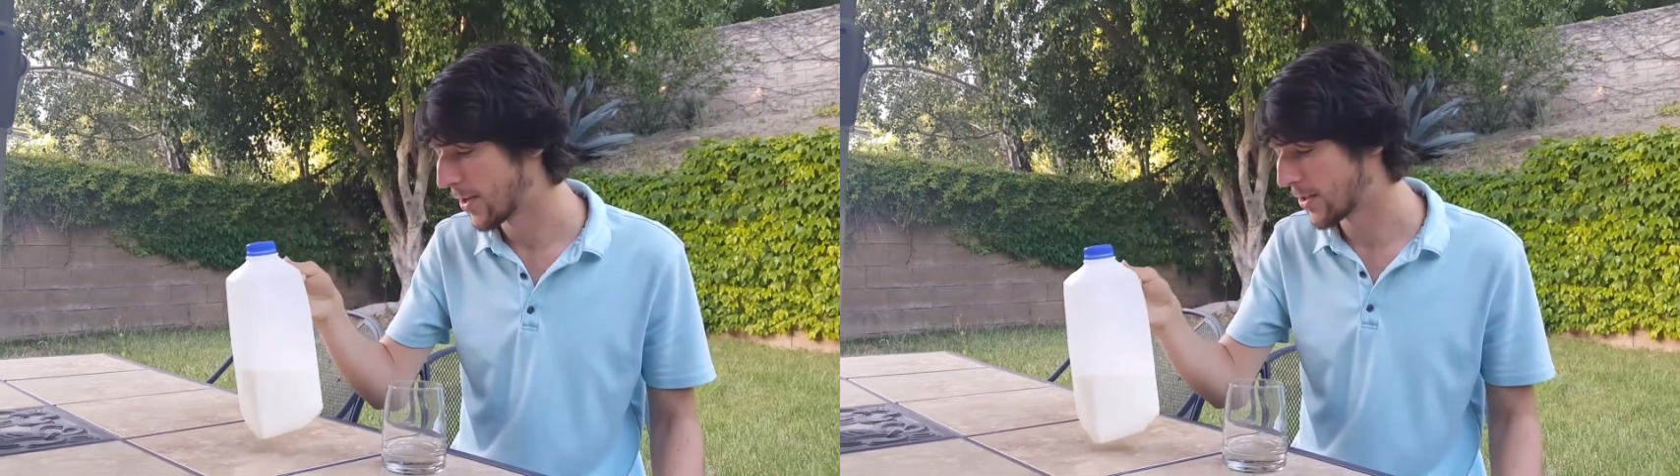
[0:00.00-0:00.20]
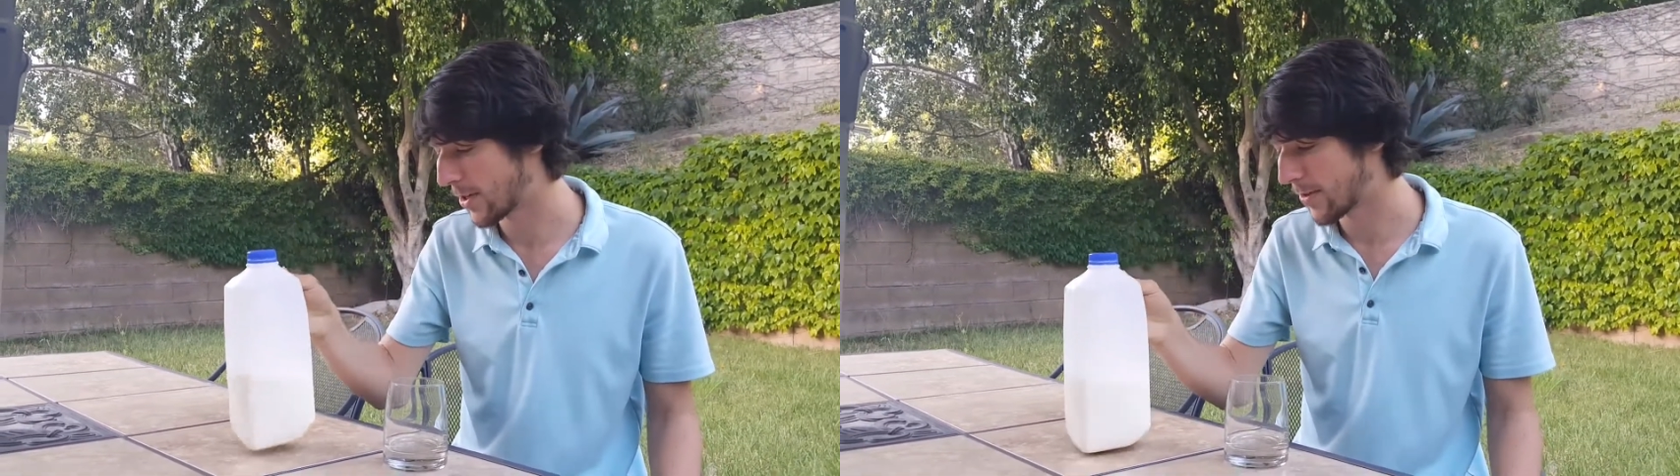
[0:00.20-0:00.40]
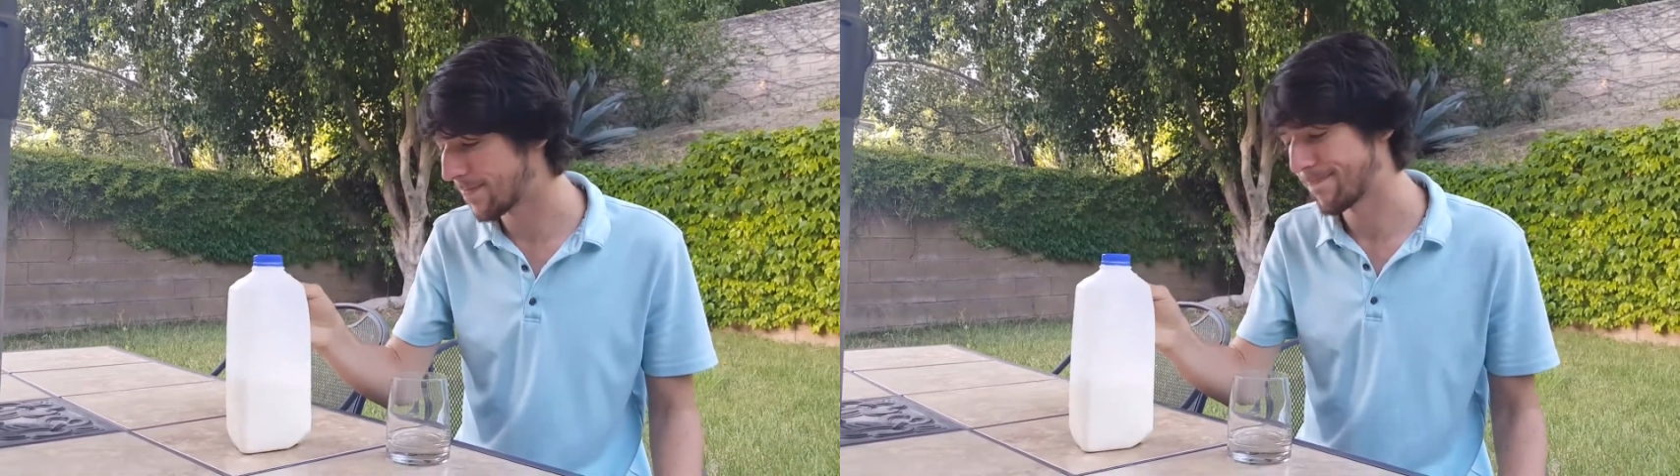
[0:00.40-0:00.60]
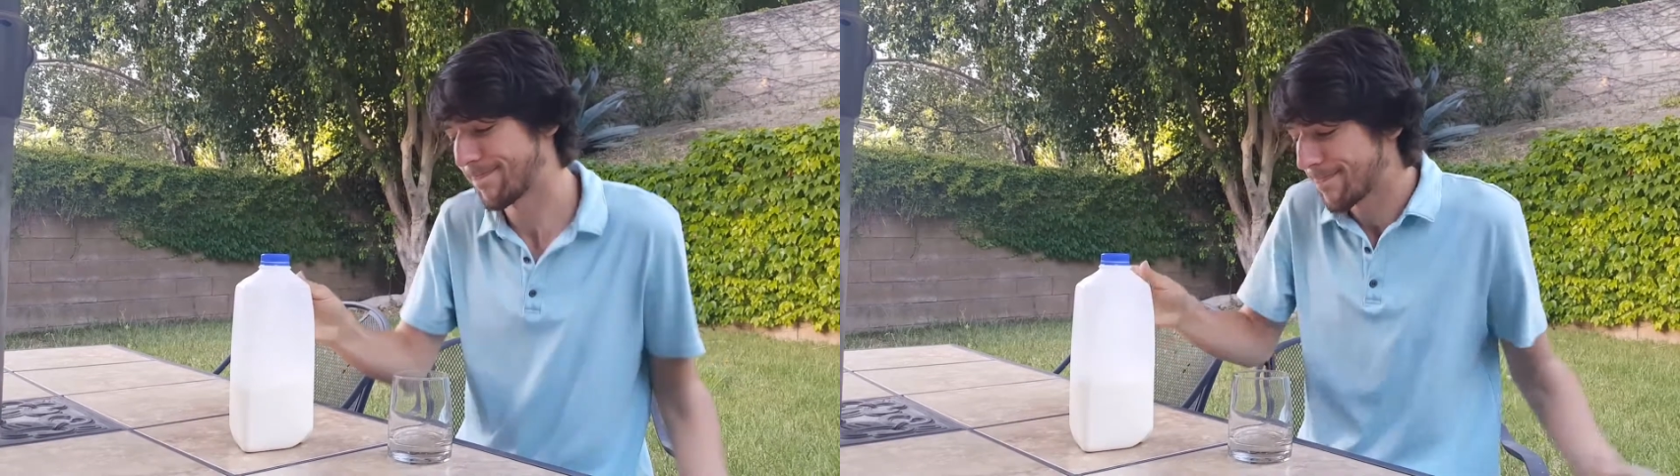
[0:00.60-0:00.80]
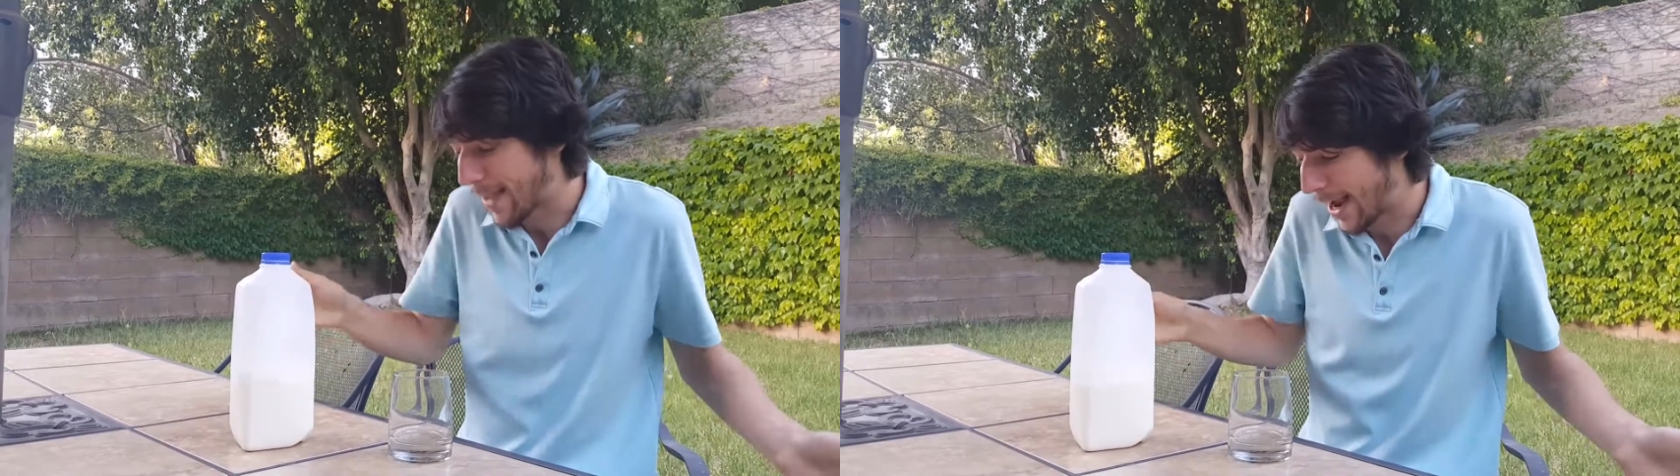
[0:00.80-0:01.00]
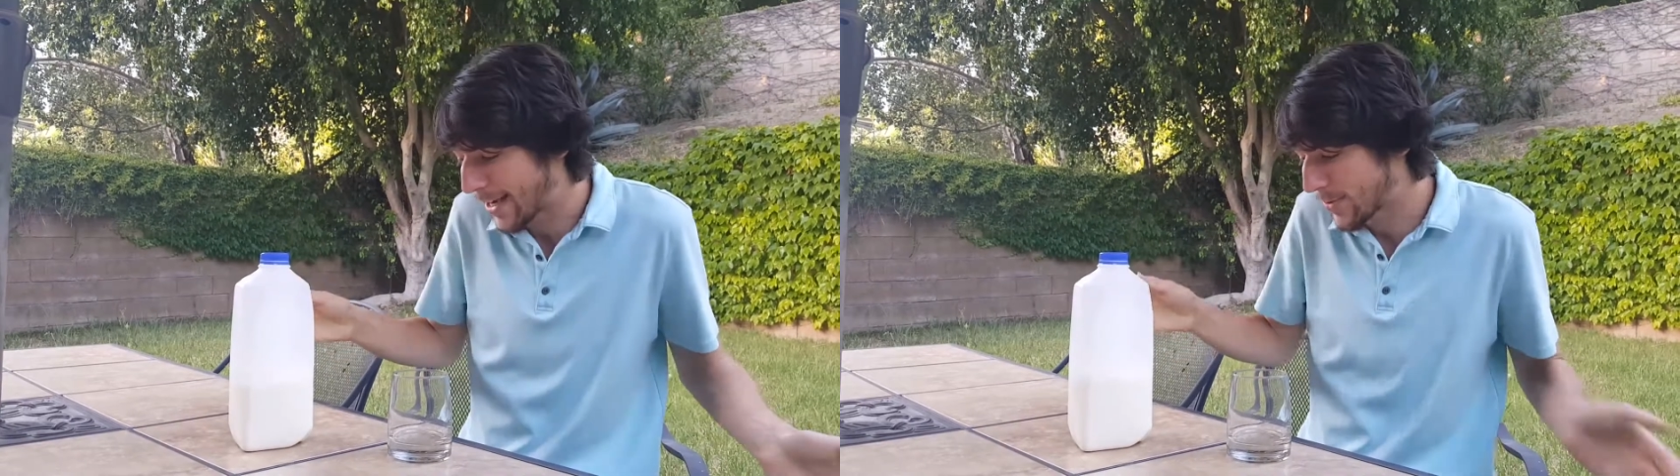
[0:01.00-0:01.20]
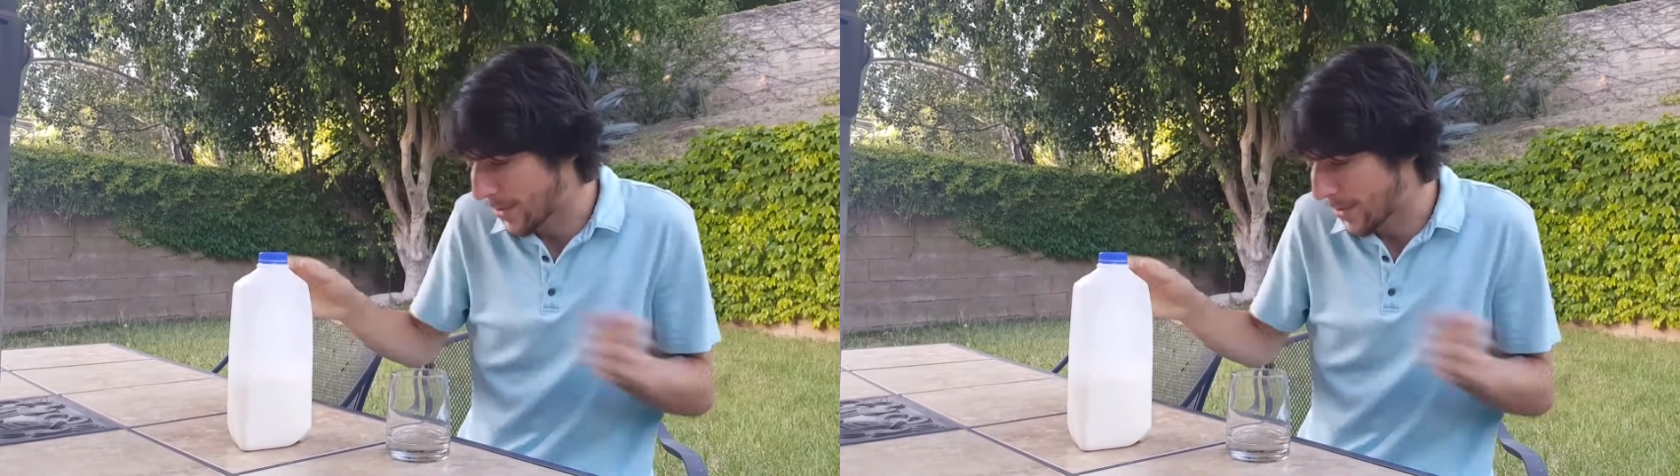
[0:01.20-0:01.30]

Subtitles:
So I guess